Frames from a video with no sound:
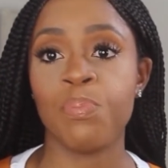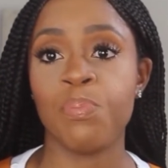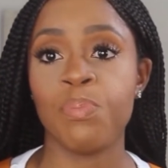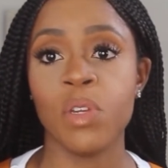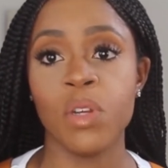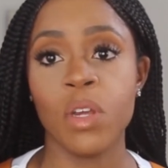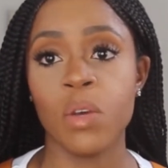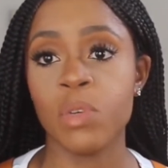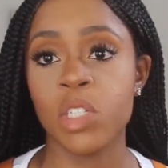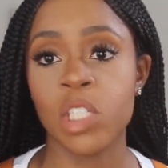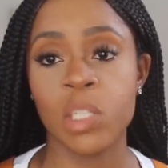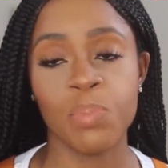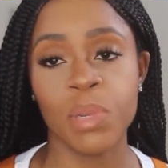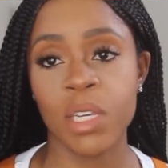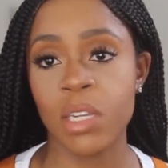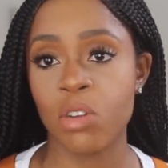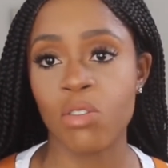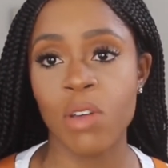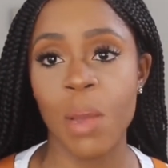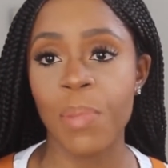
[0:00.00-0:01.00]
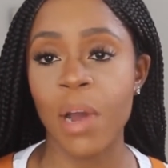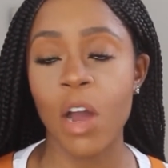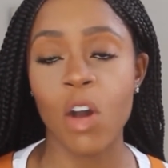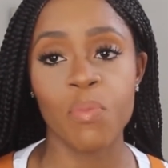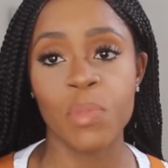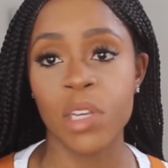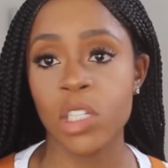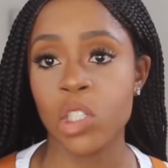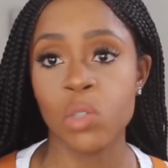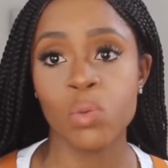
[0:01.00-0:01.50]
you know, she beat the crap out
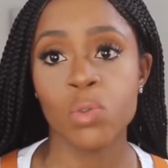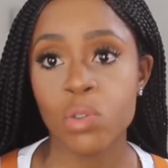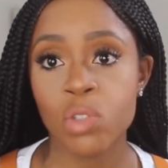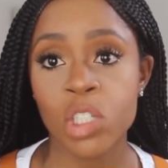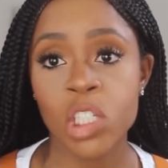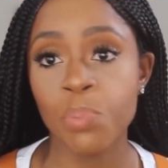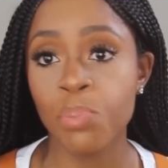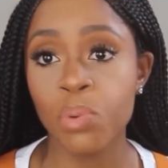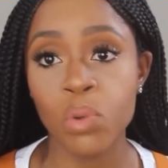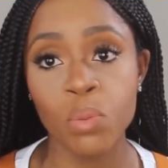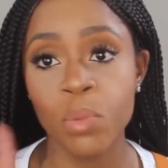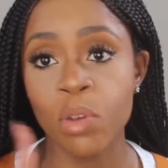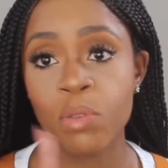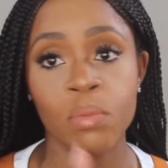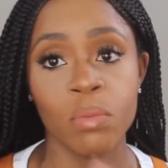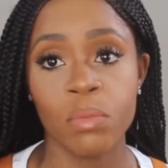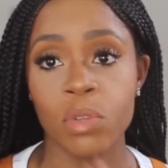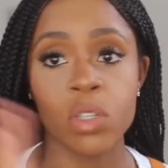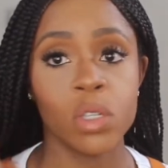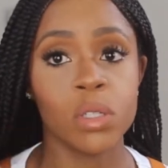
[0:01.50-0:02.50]
of me. She was, she blew me.